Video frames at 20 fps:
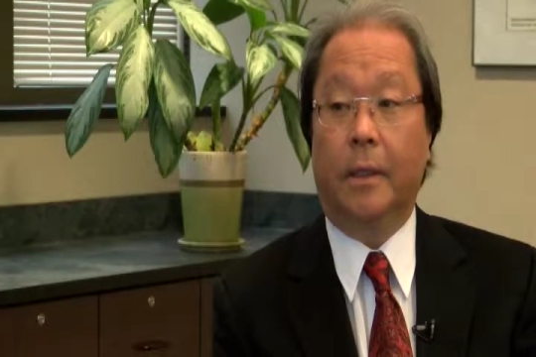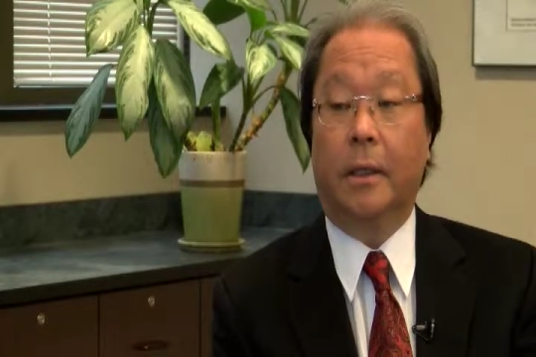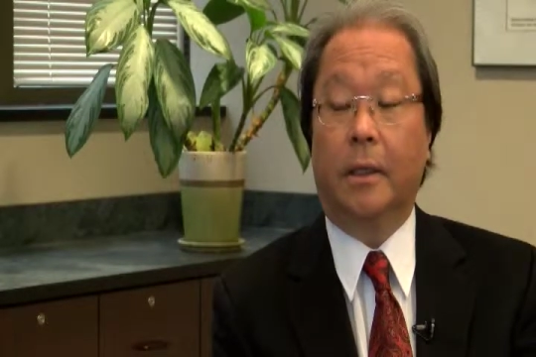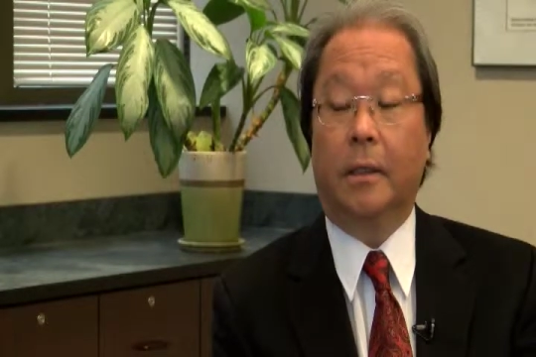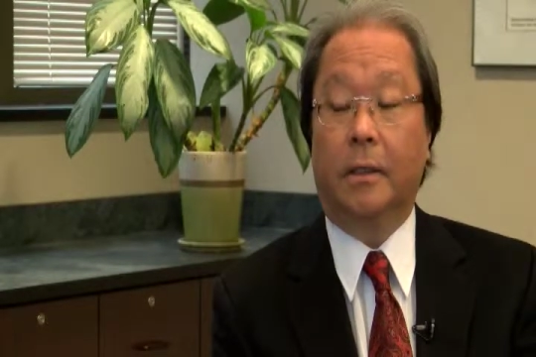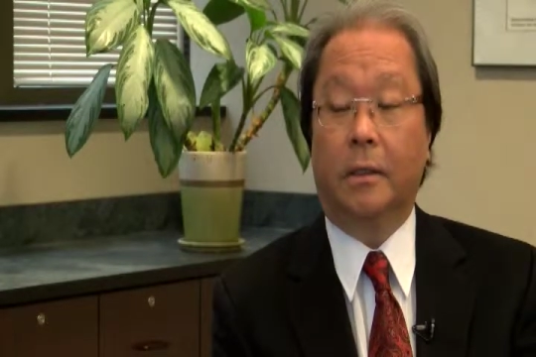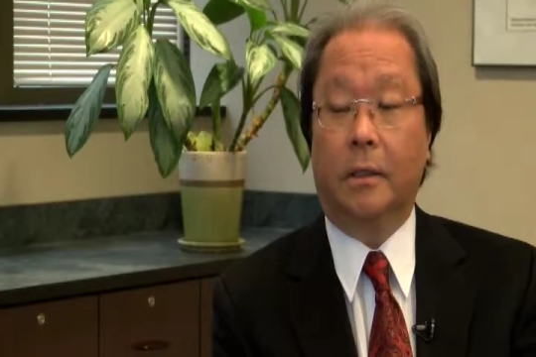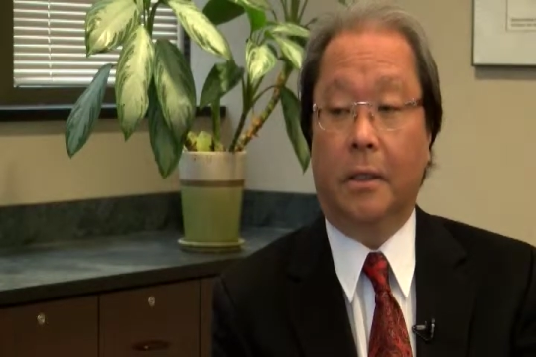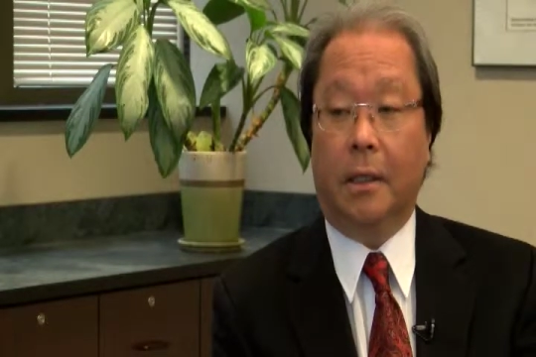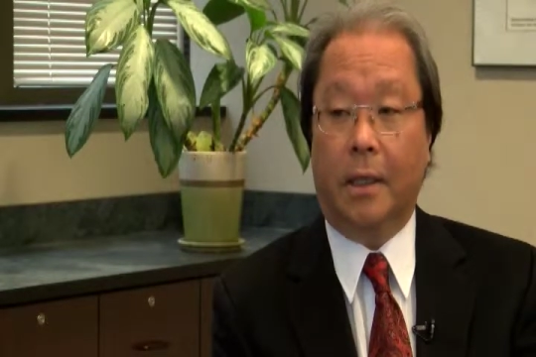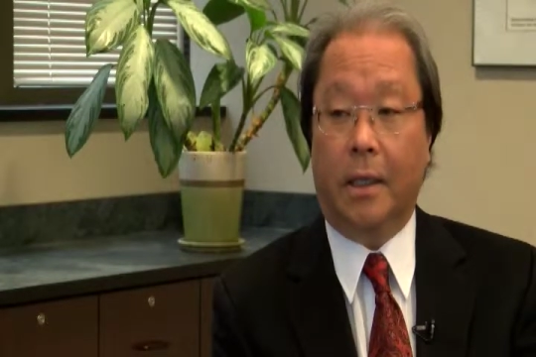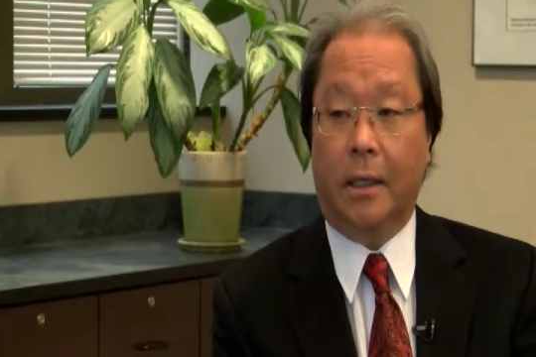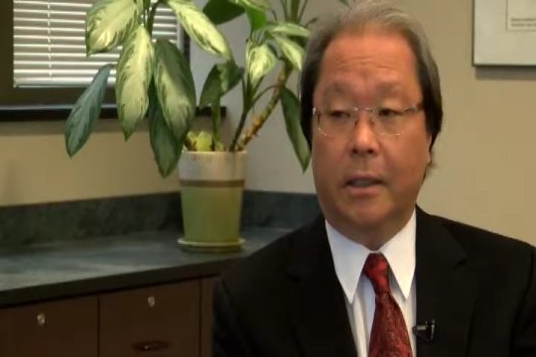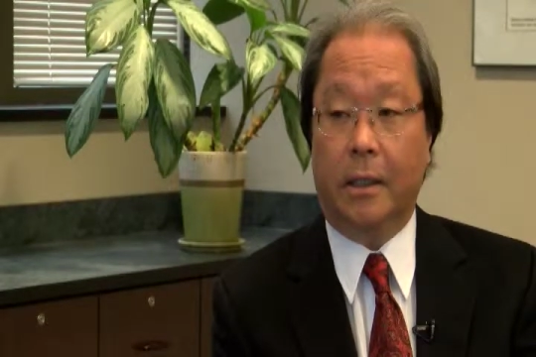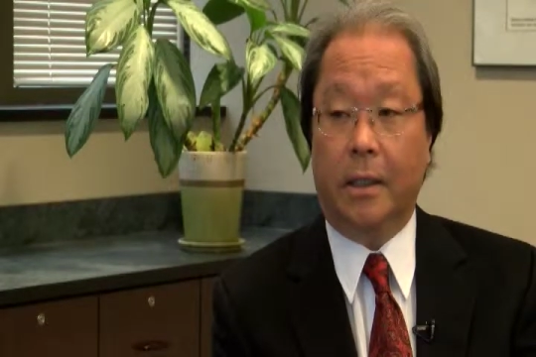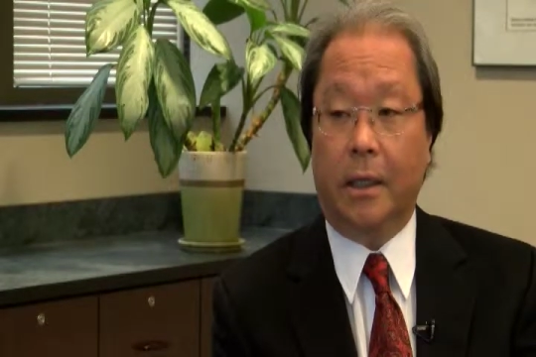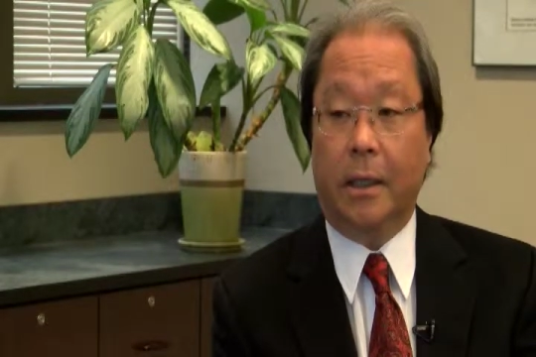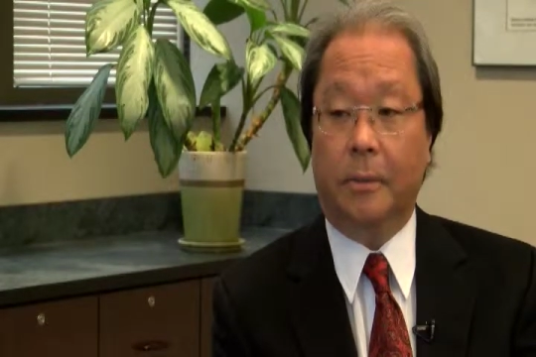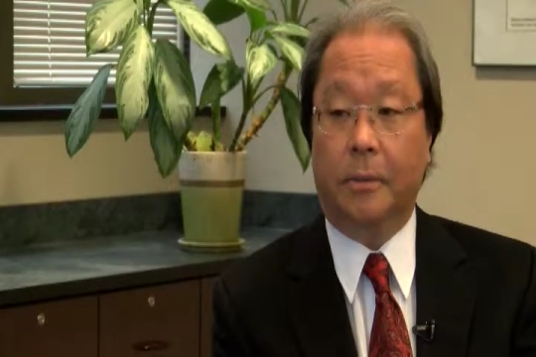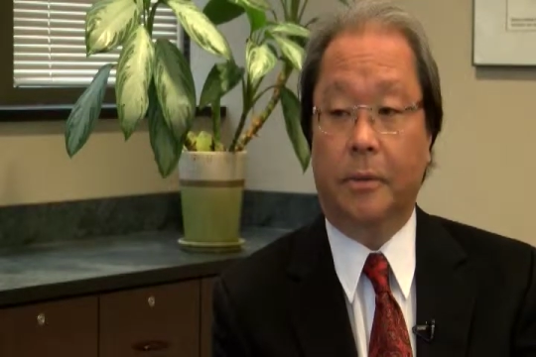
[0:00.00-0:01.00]
because a lot of
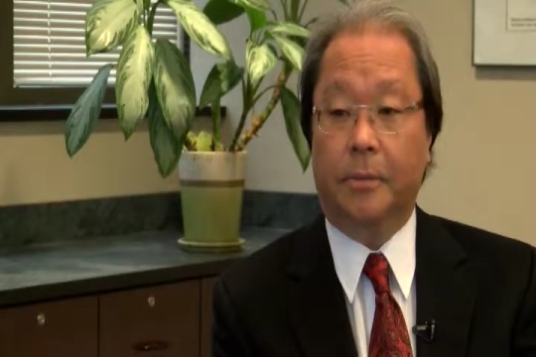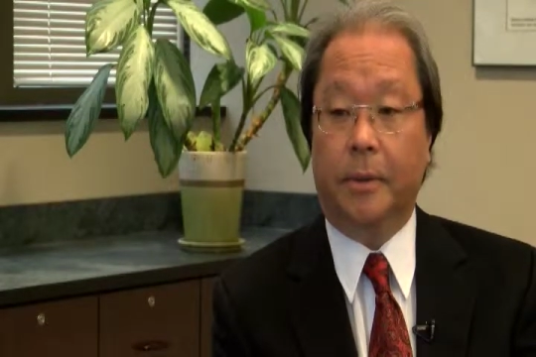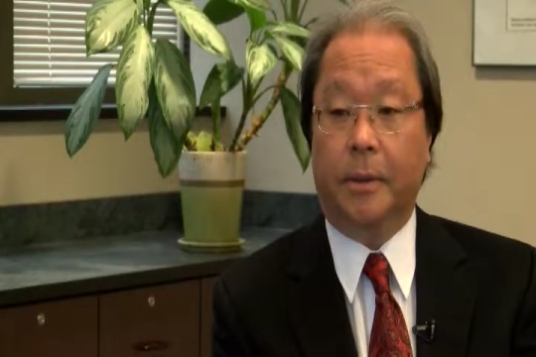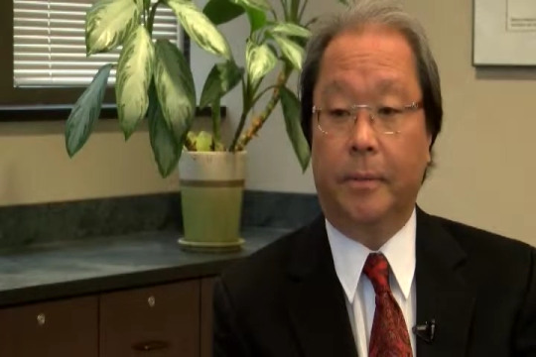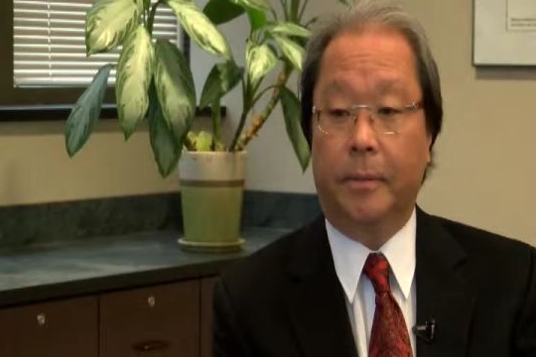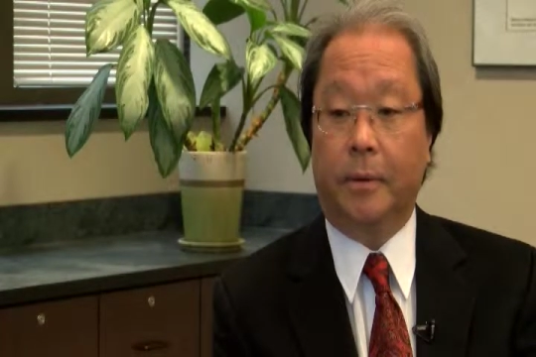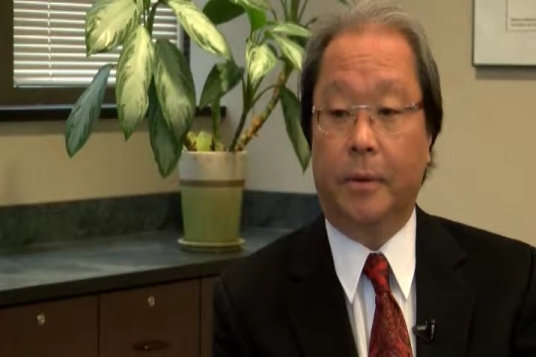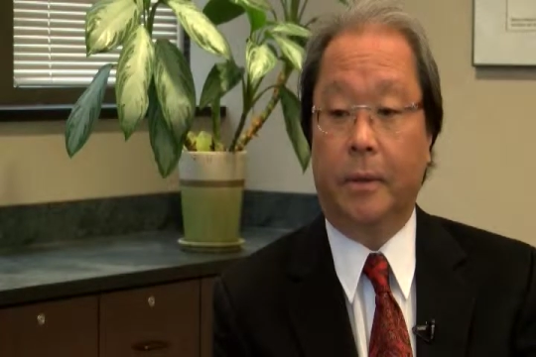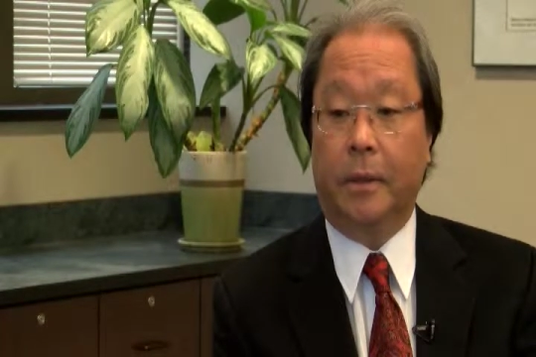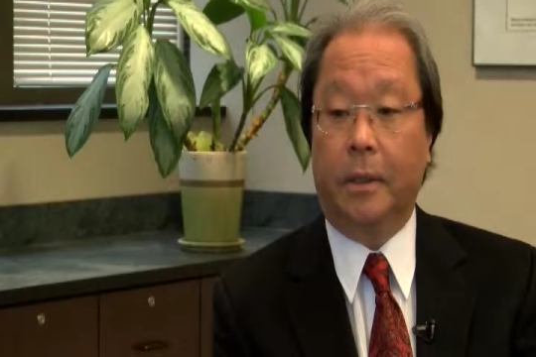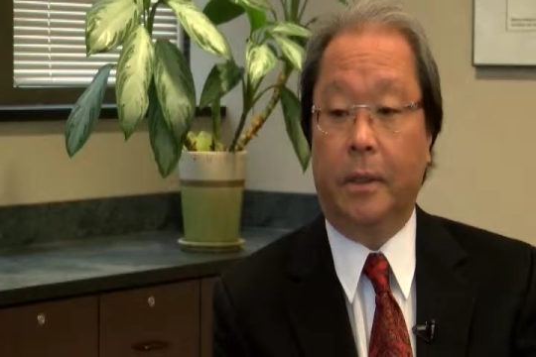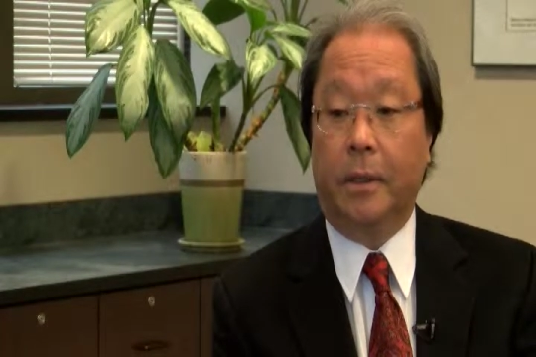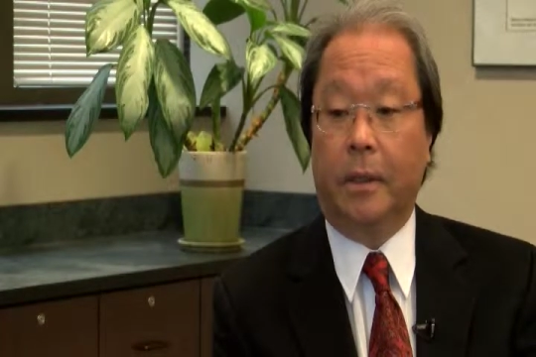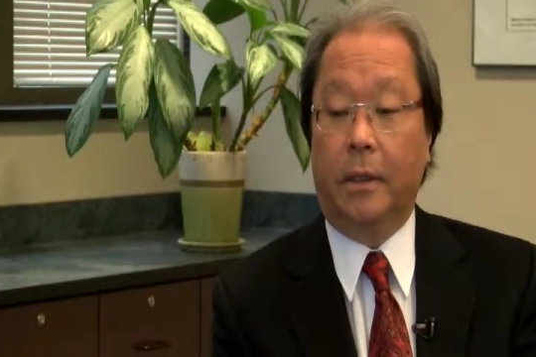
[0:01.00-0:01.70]
times people